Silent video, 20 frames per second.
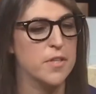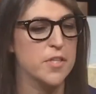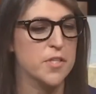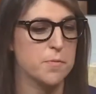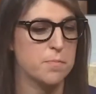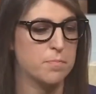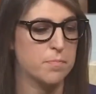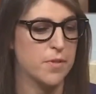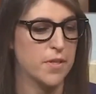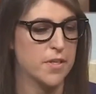Well,
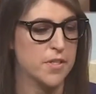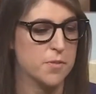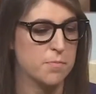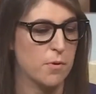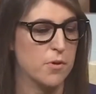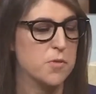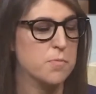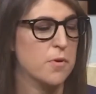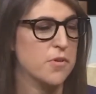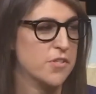I've been the,
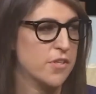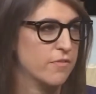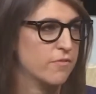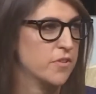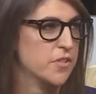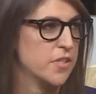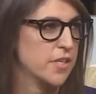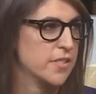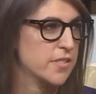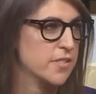the spokesperson for
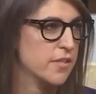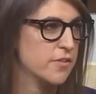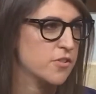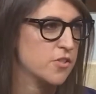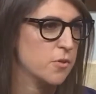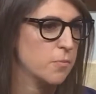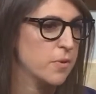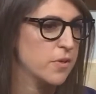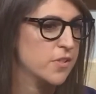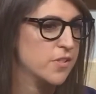Texas
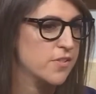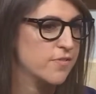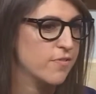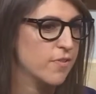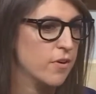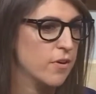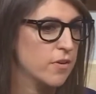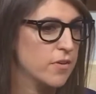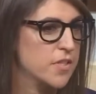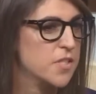Instruments
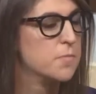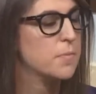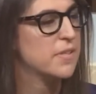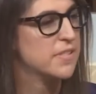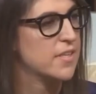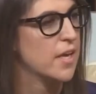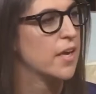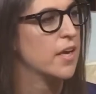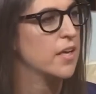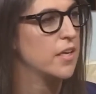for, this is my
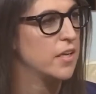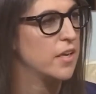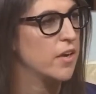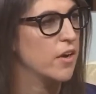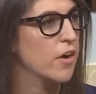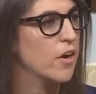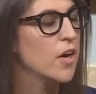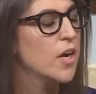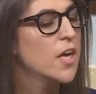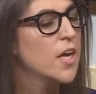second
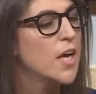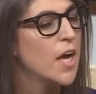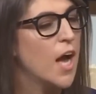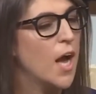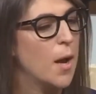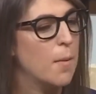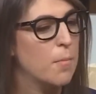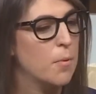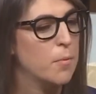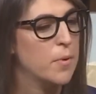year,
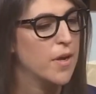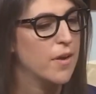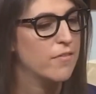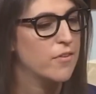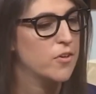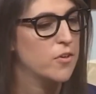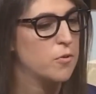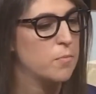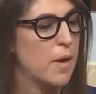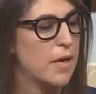um, but we have a
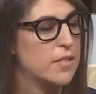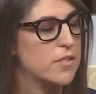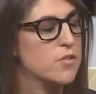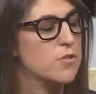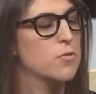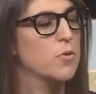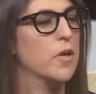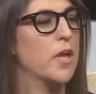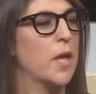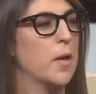new
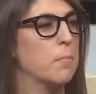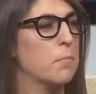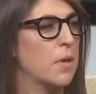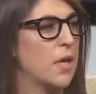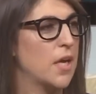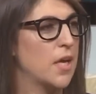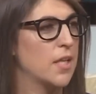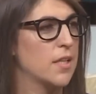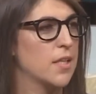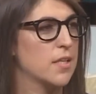back-to-school
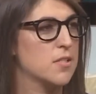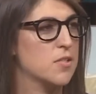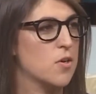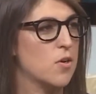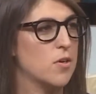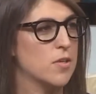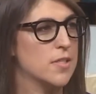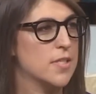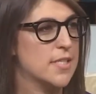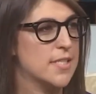campaign that's
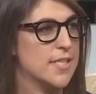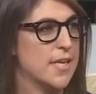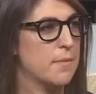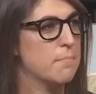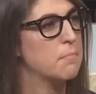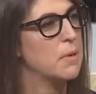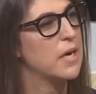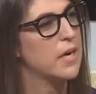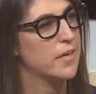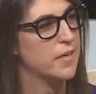called STEM
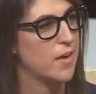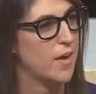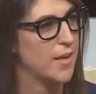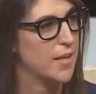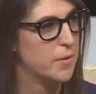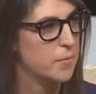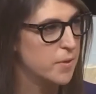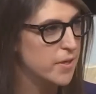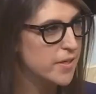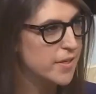Behind
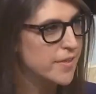Hollywood,